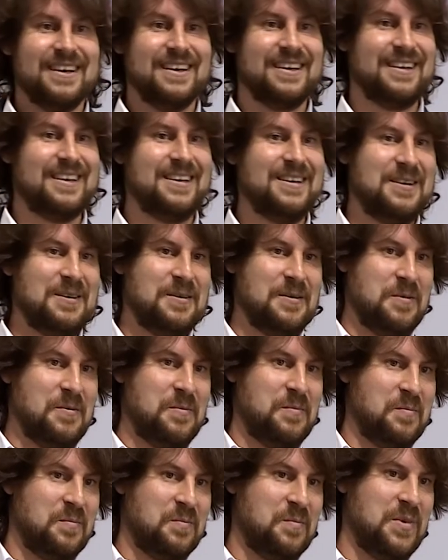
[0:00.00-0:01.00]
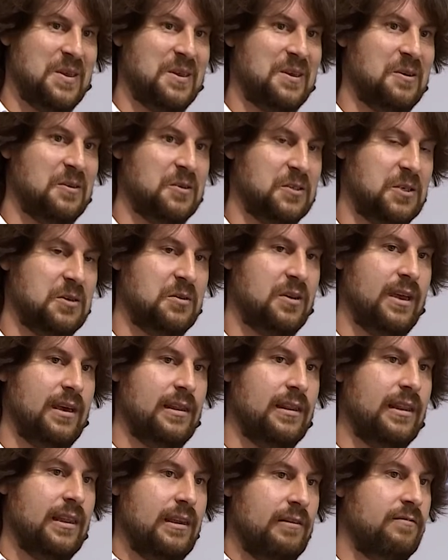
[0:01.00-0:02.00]
uh, because you
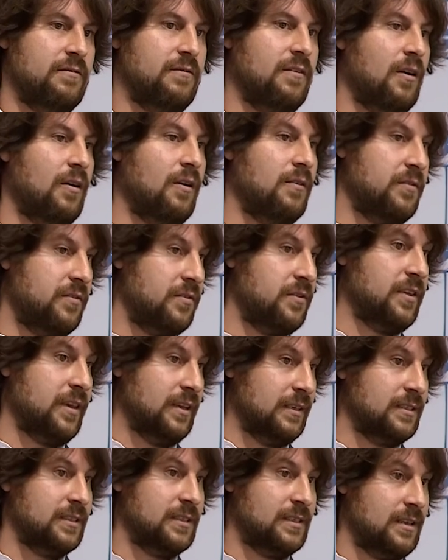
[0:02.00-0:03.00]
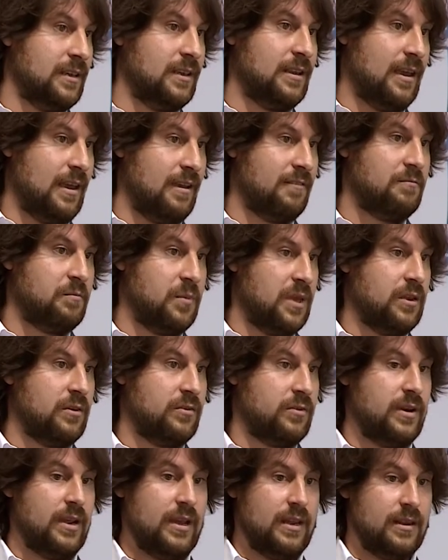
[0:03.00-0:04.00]
can live off things that have been
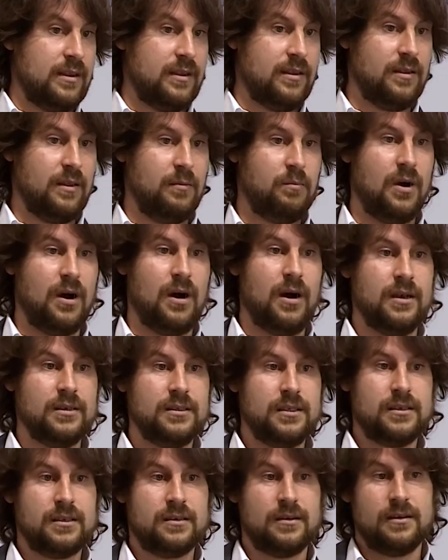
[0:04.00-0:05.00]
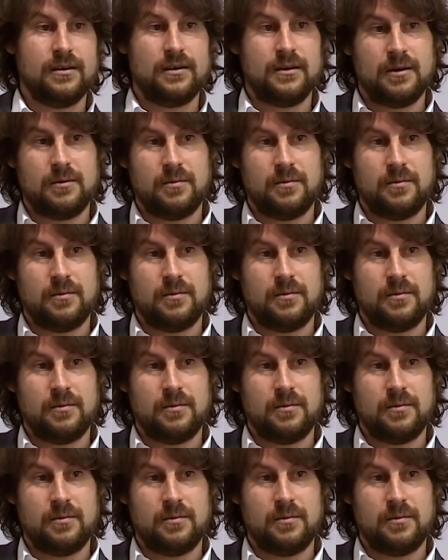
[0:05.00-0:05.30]
created in the past uh,